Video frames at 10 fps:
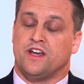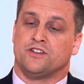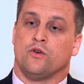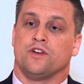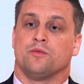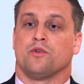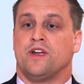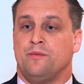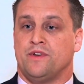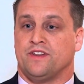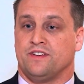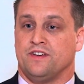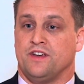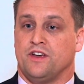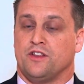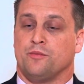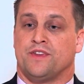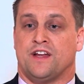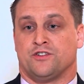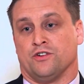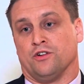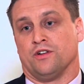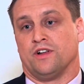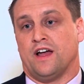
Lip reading: it's going to prohibit the potential